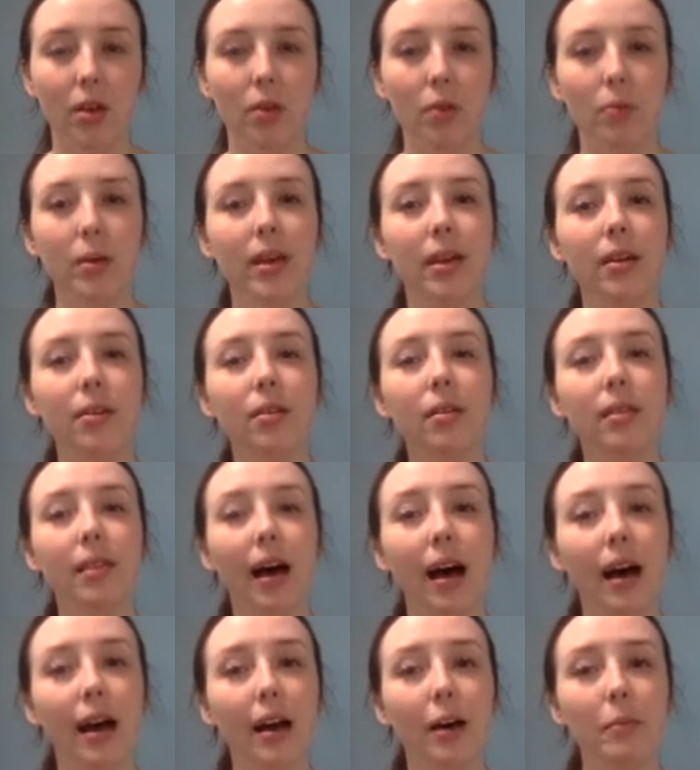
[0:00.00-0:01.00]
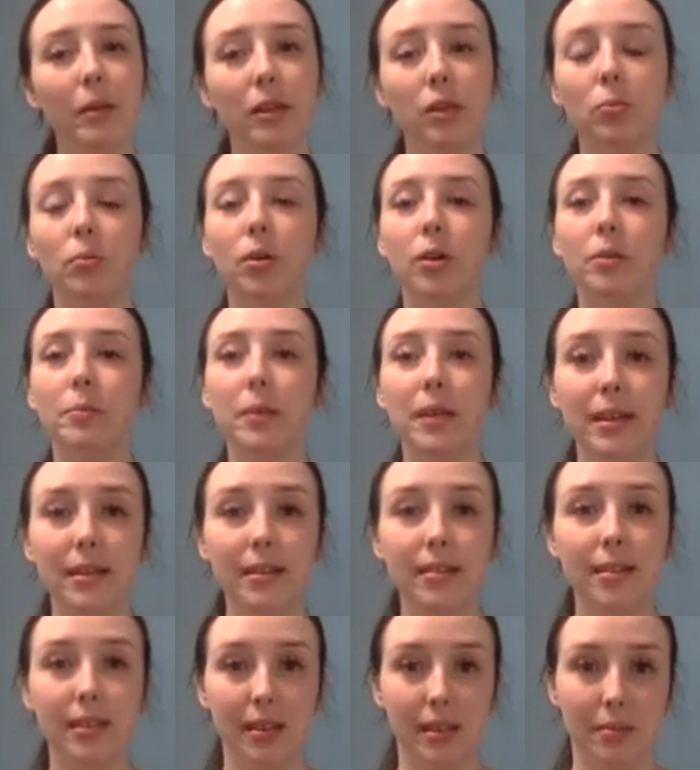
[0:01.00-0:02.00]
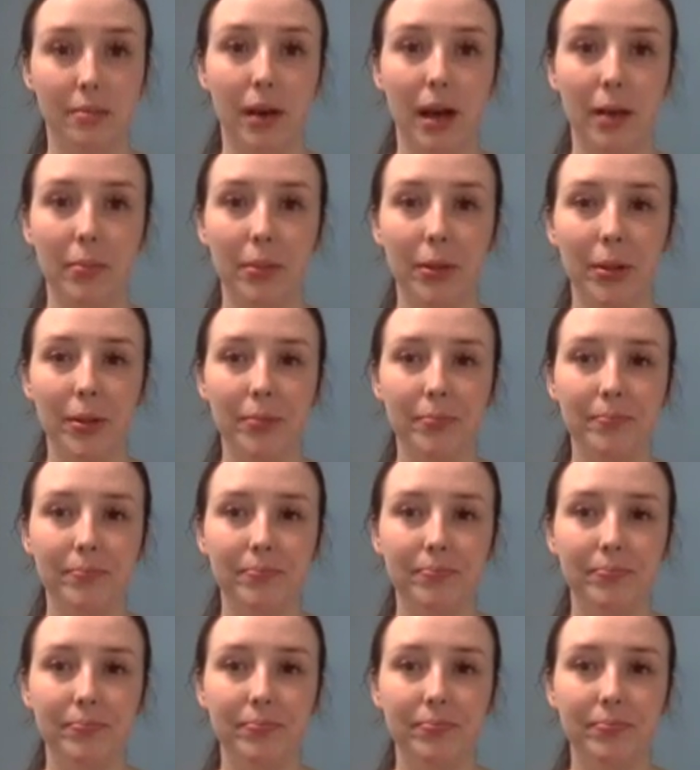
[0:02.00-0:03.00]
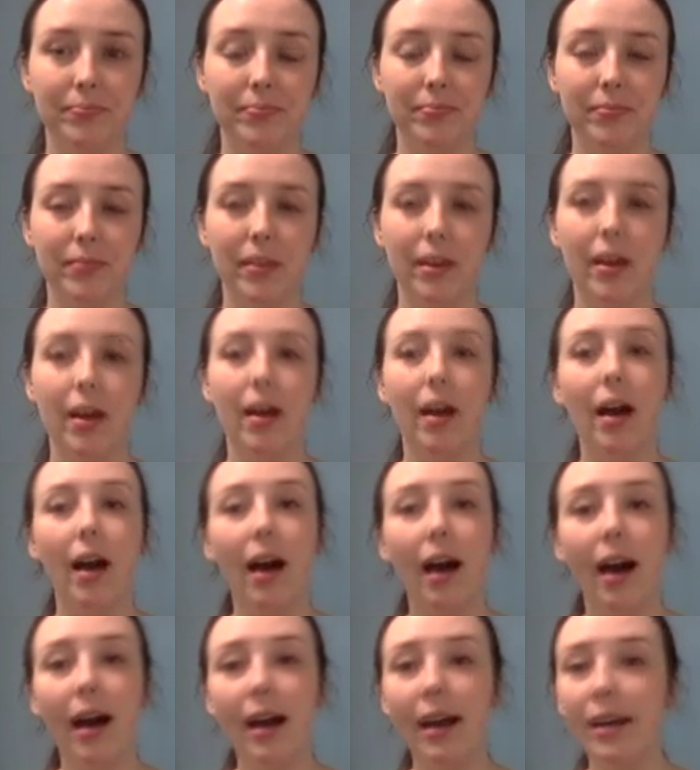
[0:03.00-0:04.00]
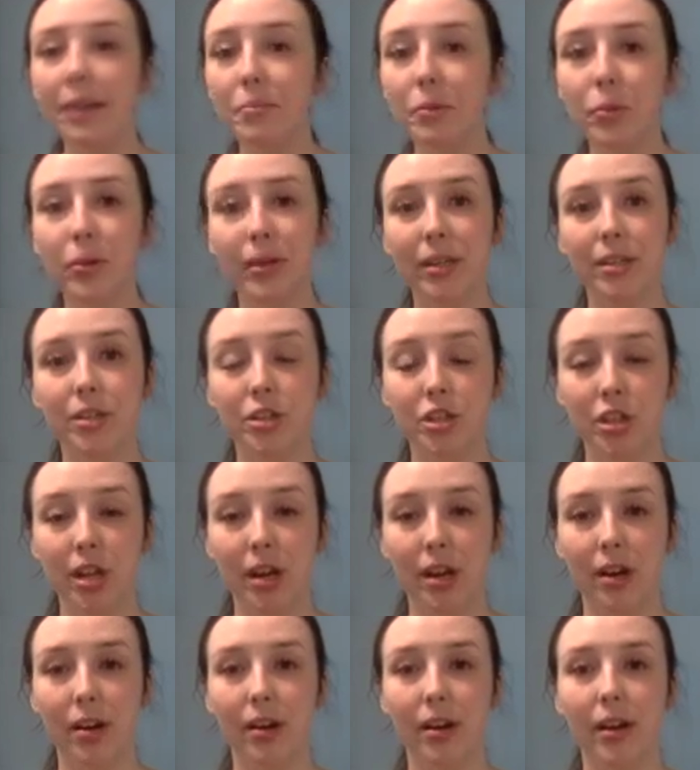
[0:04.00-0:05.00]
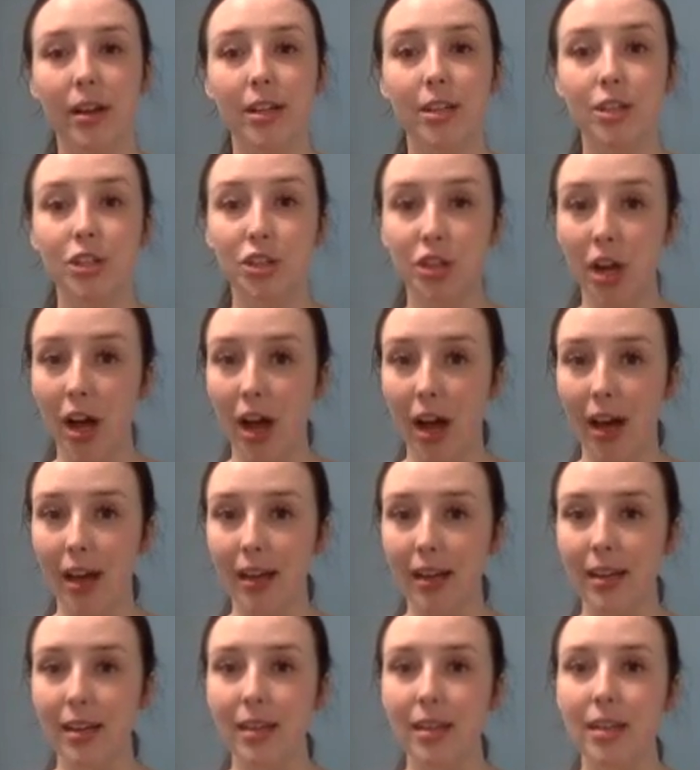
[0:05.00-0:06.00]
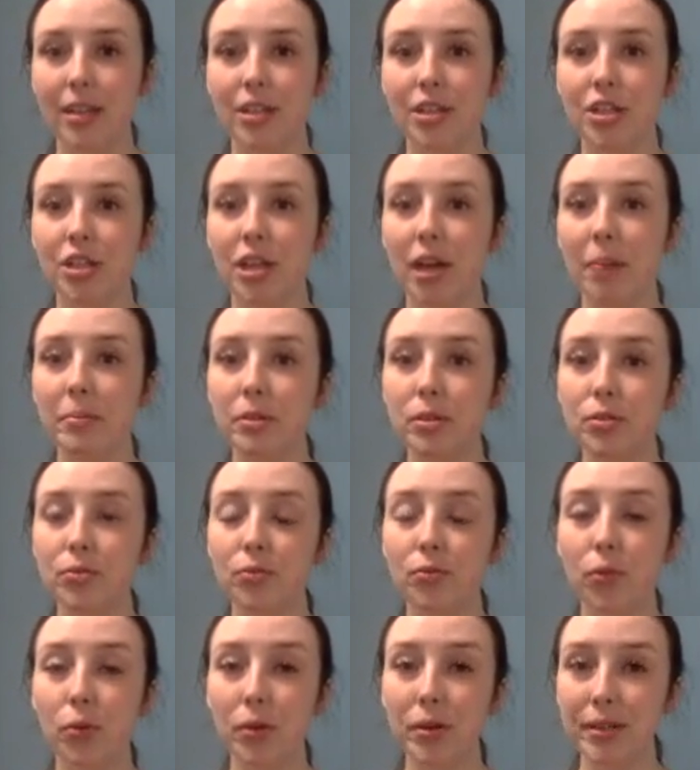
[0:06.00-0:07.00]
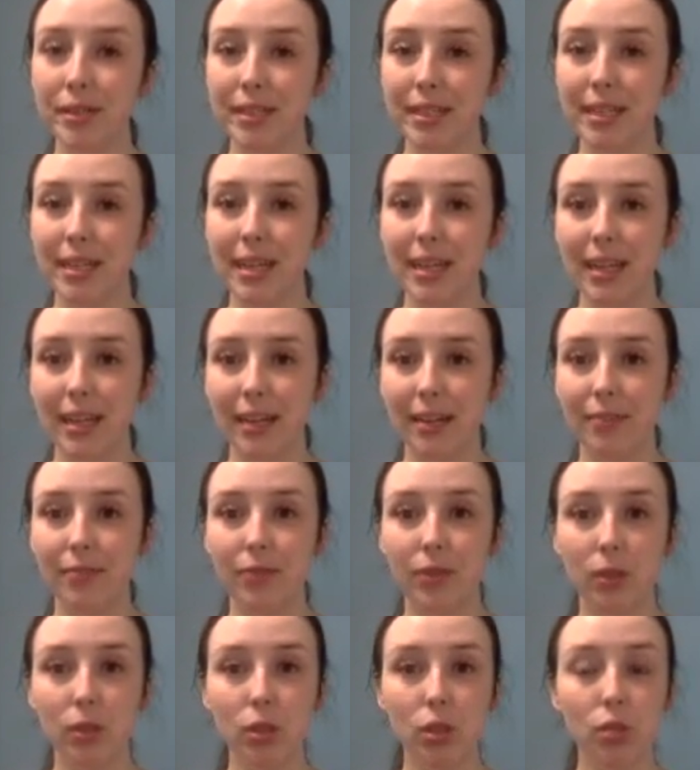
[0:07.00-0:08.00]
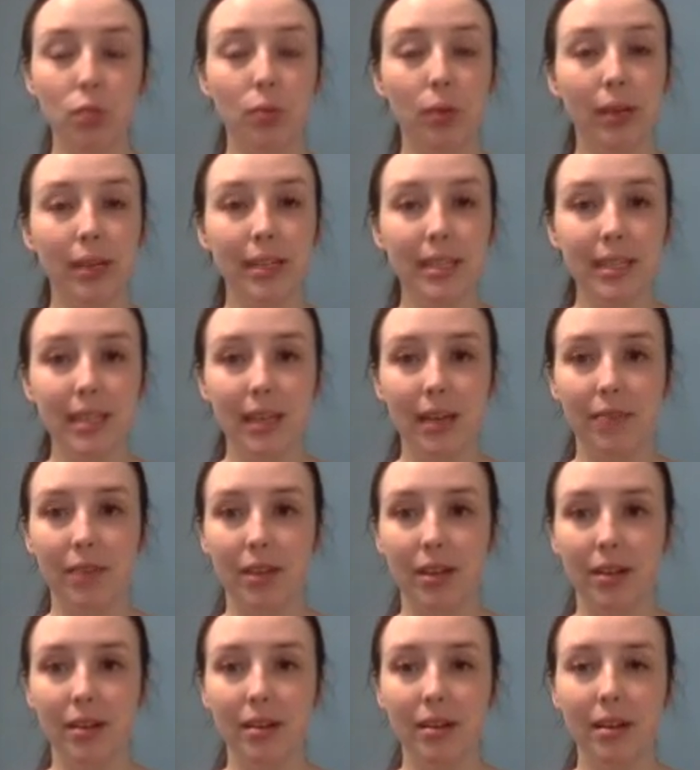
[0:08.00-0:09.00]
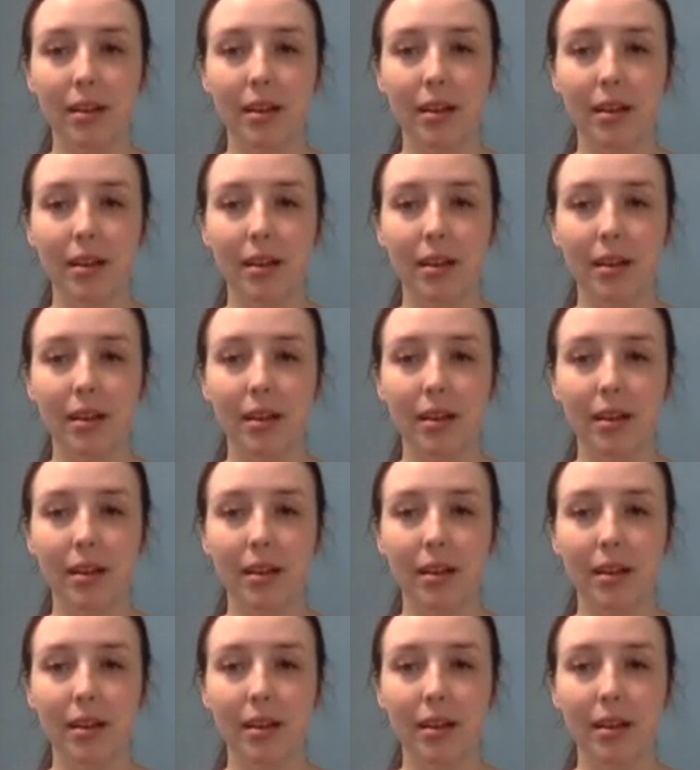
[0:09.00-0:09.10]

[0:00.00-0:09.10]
We hear a lot about the word peace in the Bible. I am going to share in John chapter 14, verse 27,